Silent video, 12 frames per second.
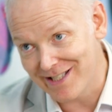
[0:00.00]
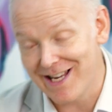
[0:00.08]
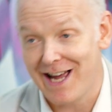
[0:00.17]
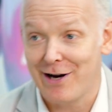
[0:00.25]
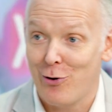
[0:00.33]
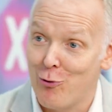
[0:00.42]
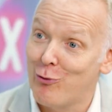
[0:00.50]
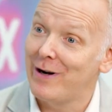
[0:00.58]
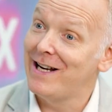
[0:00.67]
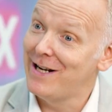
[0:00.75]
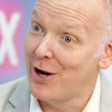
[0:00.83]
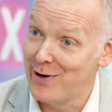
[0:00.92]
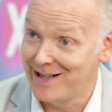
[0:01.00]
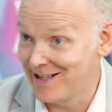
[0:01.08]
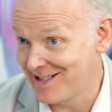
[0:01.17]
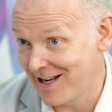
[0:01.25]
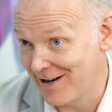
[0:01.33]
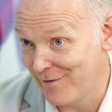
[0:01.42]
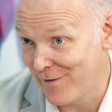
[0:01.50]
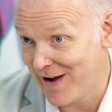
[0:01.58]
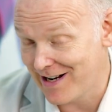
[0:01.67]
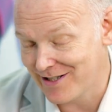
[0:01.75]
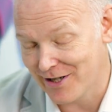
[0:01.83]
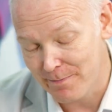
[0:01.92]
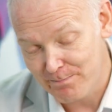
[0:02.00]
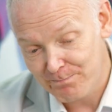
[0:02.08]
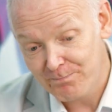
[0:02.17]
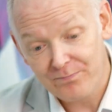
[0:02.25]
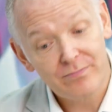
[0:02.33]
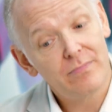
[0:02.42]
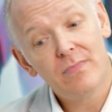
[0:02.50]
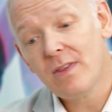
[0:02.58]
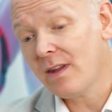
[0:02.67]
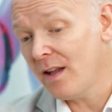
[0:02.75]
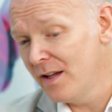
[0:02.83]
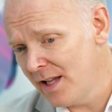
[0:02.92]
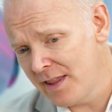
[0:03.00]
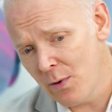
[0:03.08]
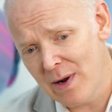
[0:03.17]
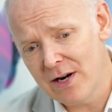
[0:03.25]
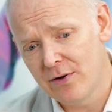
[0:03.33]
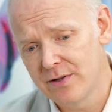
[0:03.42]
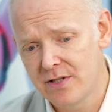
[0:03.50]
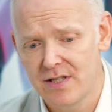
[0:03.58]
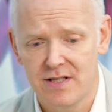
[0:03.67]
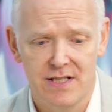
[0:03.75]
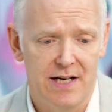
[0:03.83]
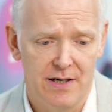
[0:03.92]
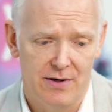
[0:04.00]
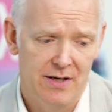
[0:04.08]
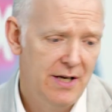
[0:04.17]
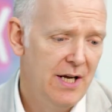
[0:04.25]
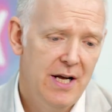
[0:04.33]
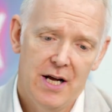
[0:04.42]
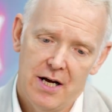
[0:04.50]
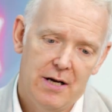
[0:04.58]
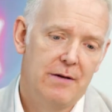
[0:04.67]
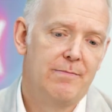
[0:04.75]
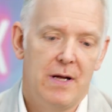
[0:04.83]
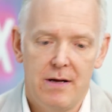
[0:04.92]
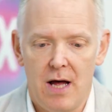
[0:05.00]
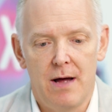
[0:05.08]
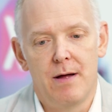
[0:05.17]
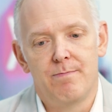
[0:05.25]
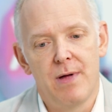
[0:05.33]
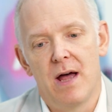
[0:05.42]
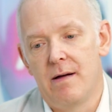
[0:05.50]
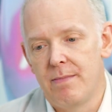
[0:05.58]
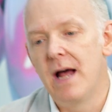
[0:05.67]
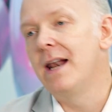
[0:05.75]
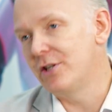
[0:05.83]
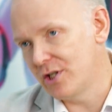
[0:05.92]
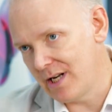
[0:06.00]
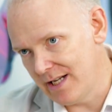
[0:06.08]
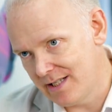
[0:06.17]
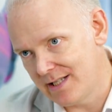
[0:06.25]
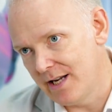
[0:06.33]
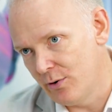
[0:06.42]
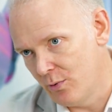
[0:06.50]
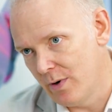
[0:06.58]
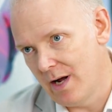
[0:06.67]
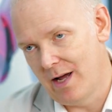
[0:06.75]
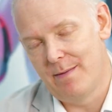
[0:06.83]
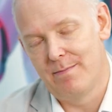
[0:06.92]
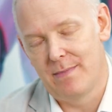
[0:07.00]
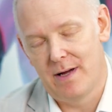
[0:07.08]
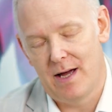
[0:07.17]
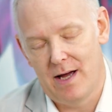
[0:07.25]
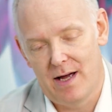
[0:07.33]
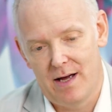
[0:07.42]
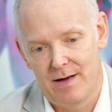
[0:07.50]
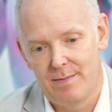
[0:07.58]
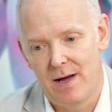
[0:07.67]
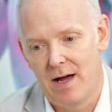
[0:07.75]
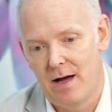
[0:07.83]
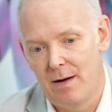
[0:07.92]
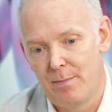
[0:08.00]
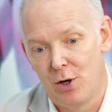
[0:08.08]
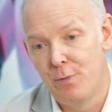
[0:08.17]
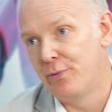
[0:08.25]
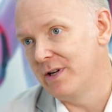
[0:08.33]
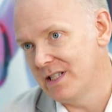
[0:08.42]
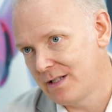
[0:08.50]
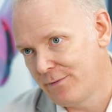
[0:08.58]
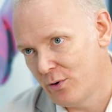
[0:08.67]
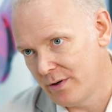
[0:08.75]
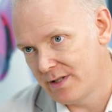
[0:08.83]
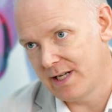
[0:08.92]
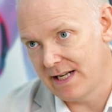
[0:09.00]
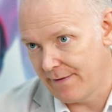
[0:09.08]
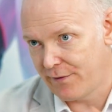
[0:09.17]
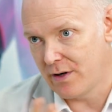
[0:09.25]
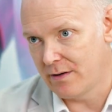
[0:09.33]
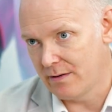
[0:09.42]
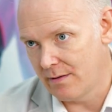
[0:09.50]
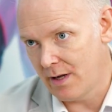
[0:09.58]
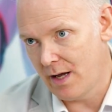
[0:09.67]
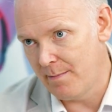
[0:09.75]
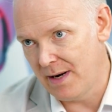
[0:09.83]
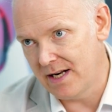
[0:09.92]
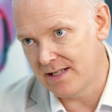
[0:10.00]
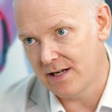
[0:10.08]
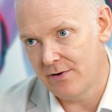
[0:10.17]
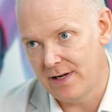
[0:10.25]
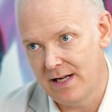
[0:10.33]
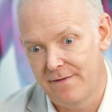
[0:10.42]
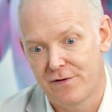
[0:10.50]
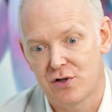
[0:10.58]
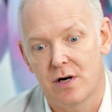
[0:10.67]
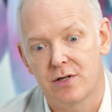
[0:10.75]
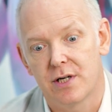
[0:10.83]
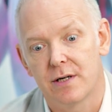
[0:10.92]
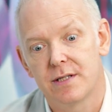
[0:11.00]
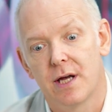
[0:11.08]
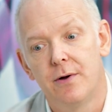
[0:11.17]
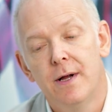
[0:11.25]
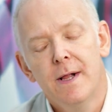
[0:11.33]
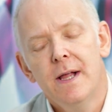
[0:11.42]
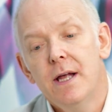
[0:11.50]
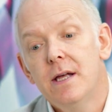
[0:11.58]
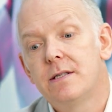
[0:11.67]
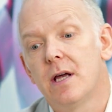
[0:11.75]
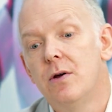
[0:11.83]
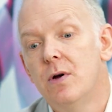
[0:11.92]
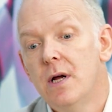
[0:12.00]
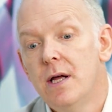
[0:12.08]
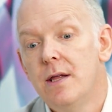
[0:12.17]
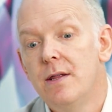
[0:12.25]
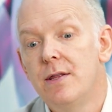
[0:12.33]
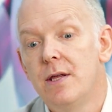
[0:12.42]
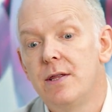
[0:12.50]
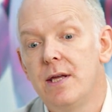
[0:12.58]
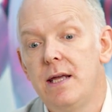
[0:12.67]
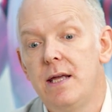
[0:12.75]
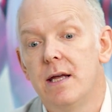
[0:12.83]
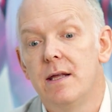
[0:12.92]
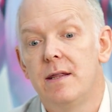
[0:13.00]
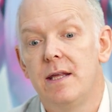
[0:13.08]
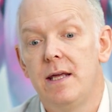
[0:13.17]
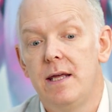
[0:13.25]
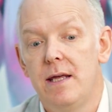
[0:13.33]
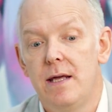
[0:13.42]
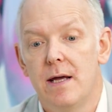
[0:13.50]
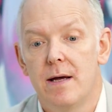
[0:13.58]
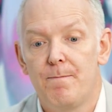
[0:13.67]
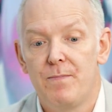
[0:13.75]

attack, already knowing the second factor. And then they went on to steal, uh, um, allegedly steal um, uh, uh, blueprints for a significant uh, military infrastructure. So, so the, the, the